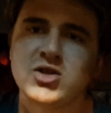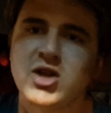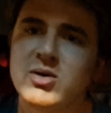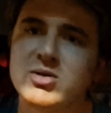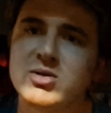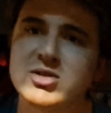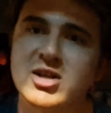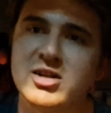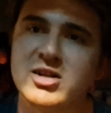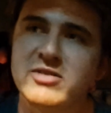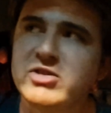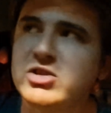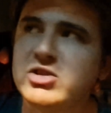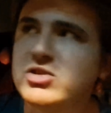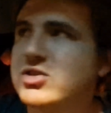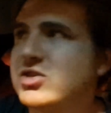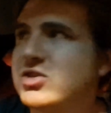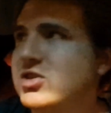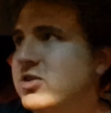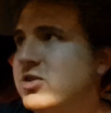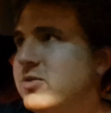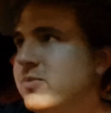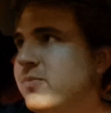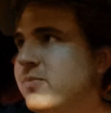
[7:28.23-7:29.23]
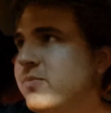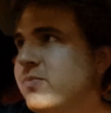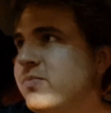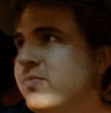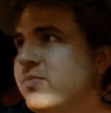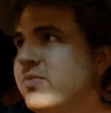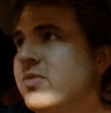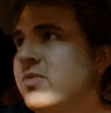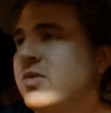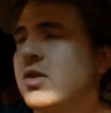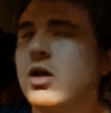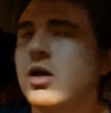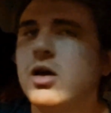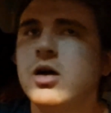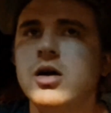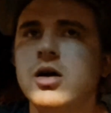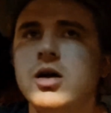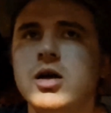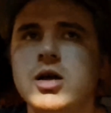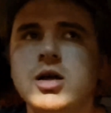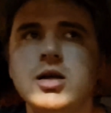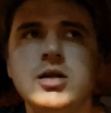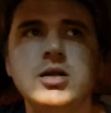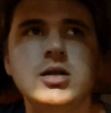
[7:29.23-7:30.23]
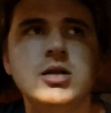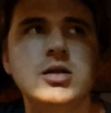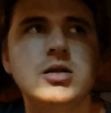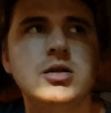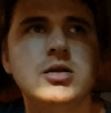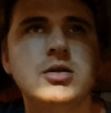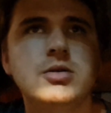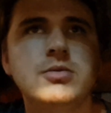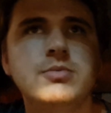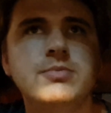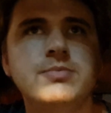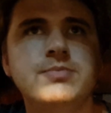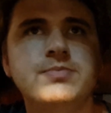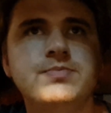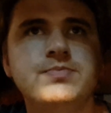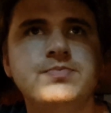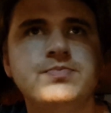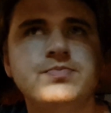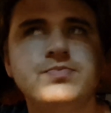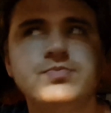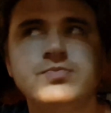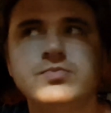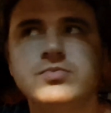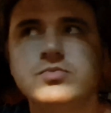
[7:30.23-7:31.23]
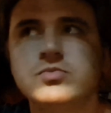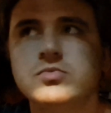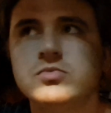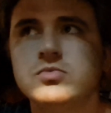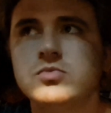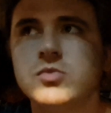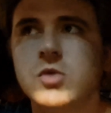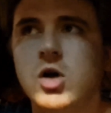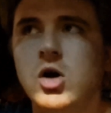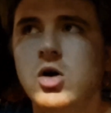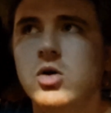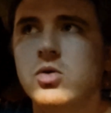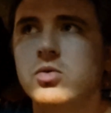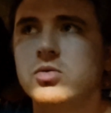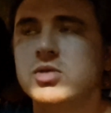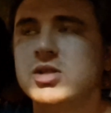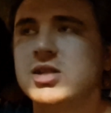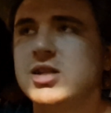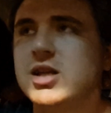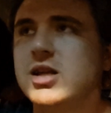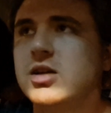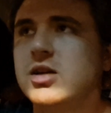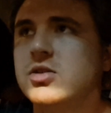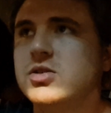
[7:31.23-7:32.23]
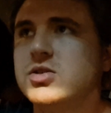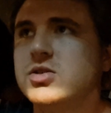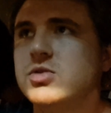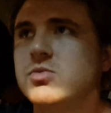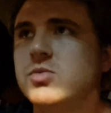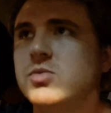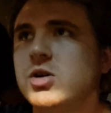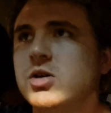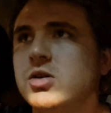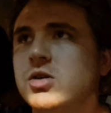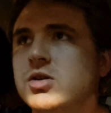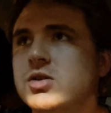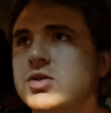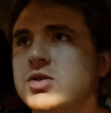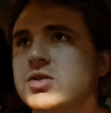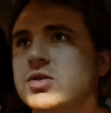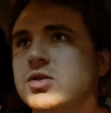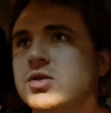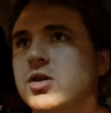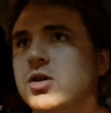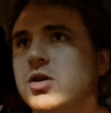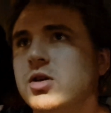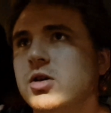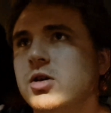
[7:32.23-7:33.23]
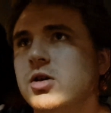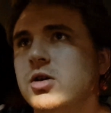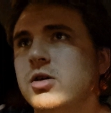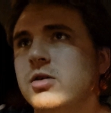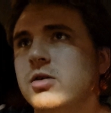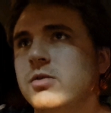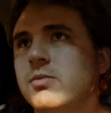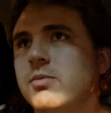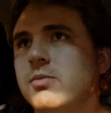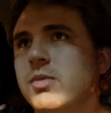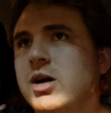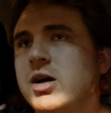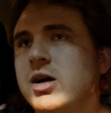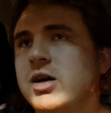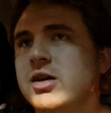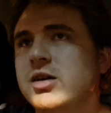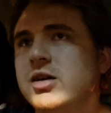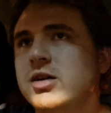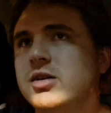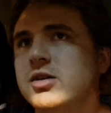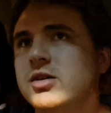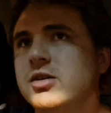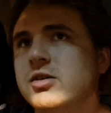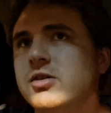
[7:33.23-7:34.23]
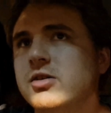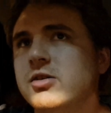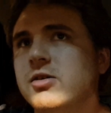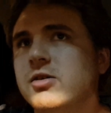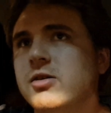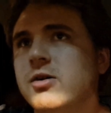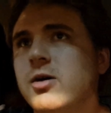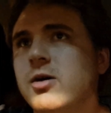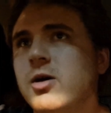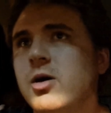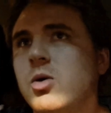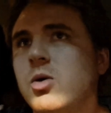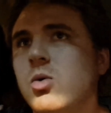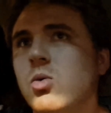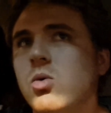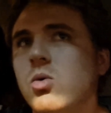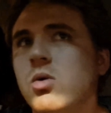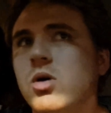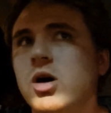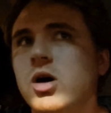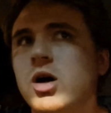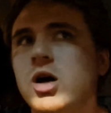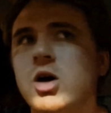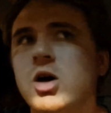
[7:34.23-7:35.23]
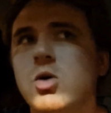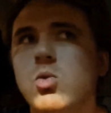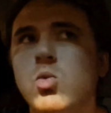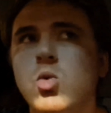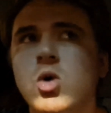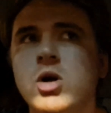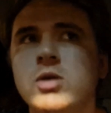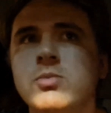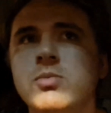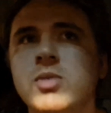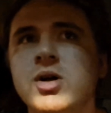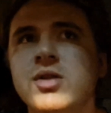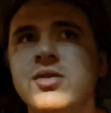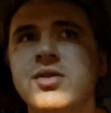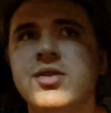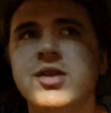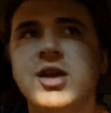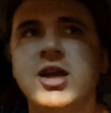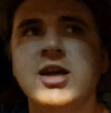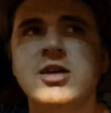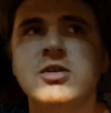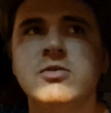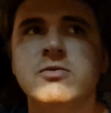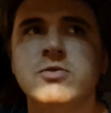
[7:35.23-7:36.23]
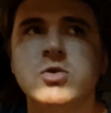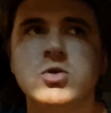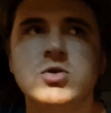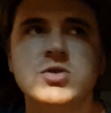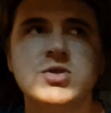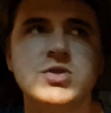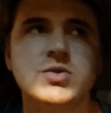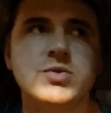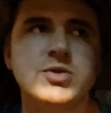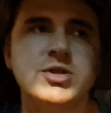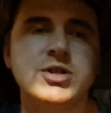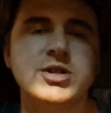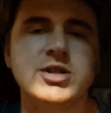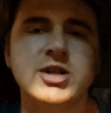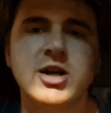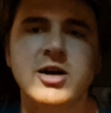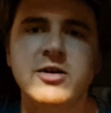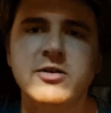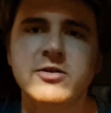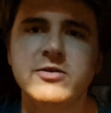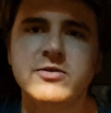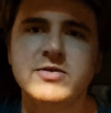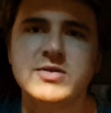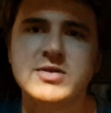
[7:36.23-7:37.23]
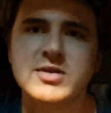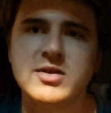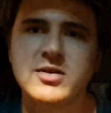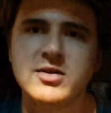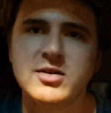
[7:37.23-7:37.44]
so that was kind of interesting. And, um, oh, today also marks my uh, one month anniversary of